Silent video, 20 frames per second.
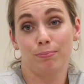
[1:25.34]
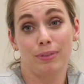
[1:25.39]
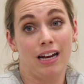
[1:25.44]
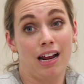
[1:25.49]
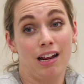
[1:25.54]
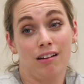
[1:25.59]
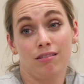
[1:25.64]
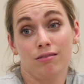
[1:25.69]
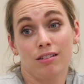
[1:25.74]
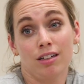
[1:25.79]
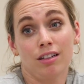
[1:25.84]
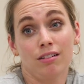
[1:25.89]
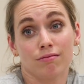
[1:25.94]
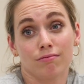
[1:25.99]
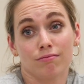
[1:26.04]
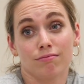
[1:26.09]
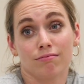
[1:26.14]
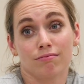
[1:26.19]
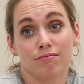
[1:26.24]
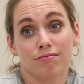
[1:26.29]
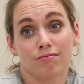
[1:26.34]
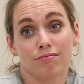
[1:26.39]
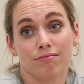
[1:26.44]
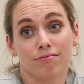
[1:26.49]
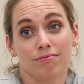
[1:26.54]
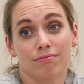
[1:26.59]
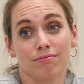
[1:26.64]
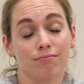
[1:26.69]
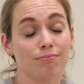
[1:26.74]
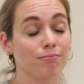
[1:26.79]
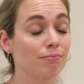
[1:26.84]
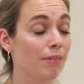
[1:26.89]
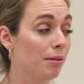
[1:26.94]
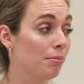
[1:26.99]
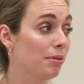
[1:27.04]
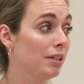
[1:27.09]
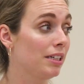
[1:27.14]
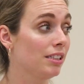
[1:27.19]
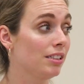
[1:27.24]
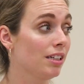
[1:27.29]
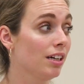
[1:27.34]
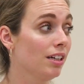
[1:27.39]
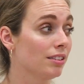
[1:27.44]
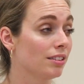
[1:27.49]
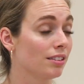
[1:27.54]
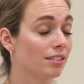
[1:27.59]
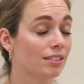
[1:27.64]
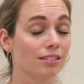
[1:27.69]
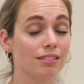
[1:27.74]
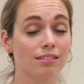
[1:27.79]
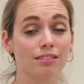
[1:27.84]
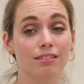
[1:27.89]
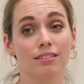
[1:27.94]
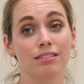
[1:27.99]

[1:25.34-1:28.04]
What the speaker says: But I don't know. Maybe he does.